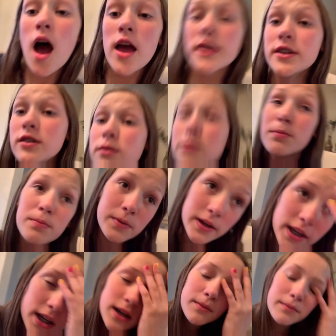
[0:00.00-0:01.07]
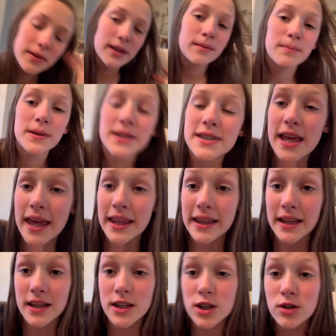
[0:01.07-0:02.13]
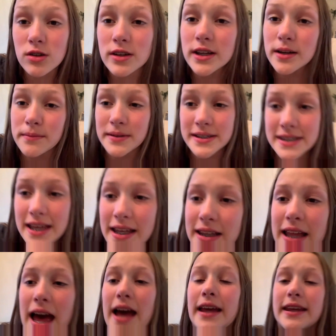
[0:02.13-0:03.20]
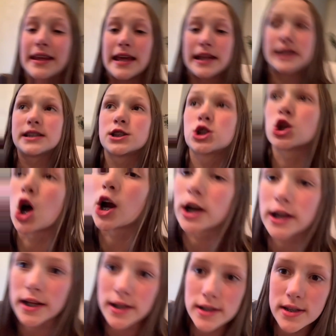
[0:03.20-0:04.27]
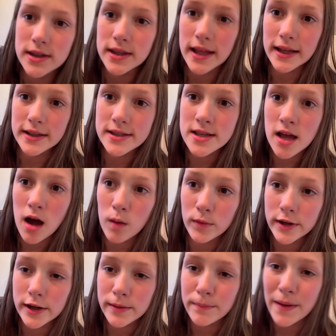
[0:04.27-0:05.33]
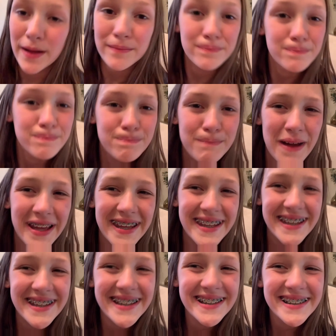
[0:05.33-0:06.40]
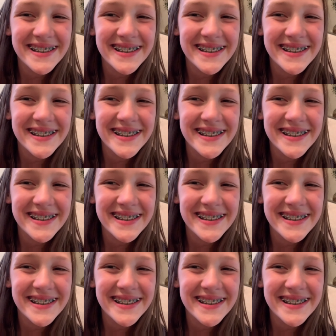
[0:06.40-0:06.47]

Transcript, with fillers: you'll hear me be saying you'll hear me saying that again sorry things got weird but yeah. bye